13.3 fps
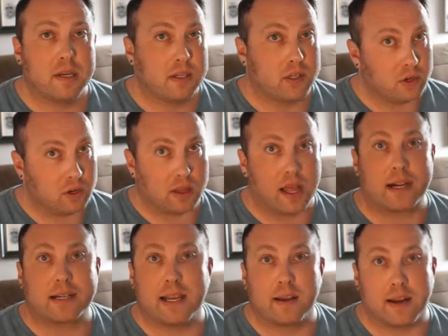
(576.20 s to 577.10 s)
due to
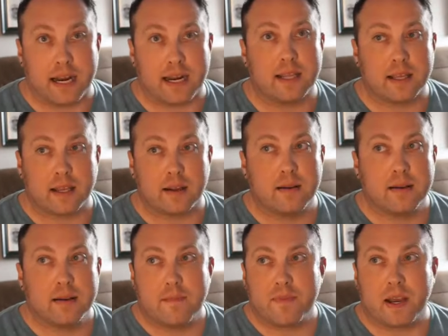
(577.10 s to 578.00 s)
lockdown, anything
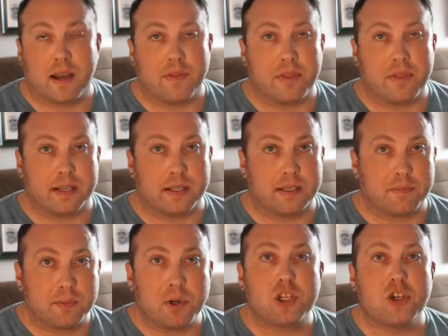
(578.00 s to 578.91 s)
that has
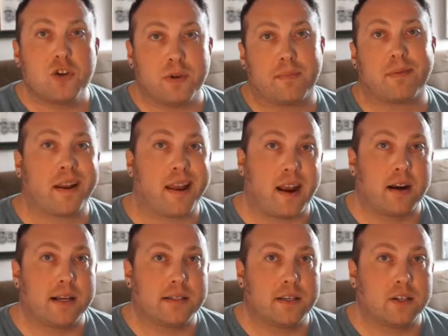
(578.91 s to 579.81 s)
put you in a
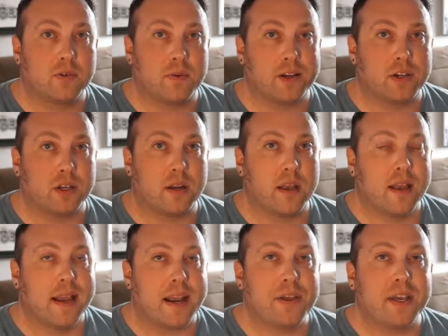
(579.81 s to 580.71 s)
precarious situation,
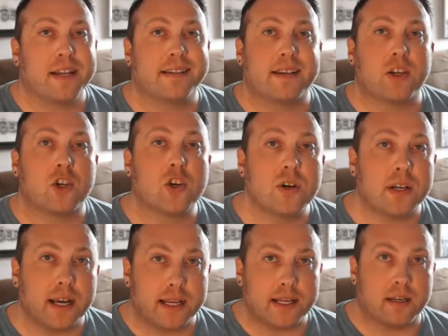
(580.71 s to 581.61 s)
I think it is a good
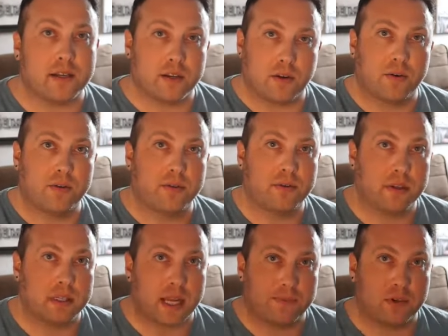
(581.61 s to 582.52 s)
idea to go through the
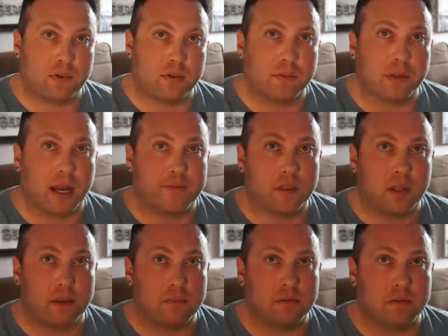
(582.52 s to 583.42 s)
steps to apply for the
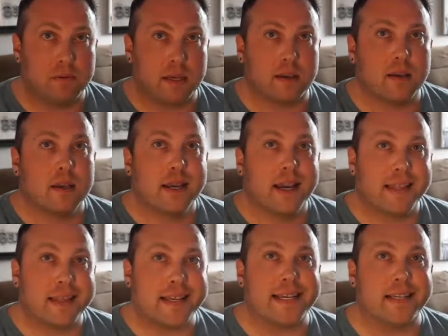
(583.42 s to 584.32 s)
PPP.
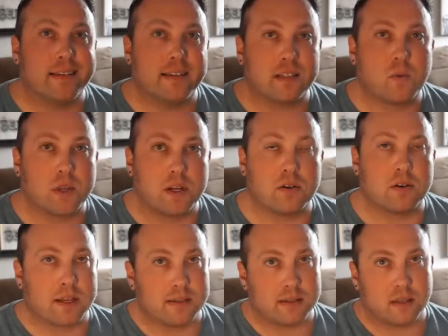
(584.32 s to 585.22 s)
And the easiest way to do
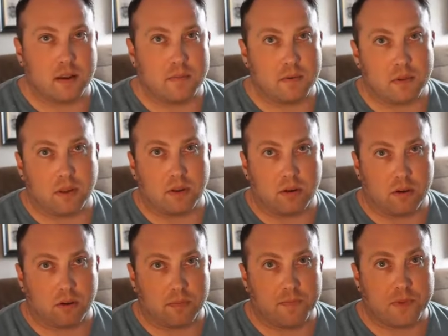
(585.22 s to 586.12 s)
that is going to be with a
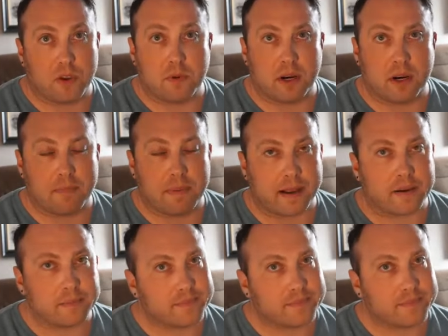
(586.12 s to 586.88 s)
local community bank.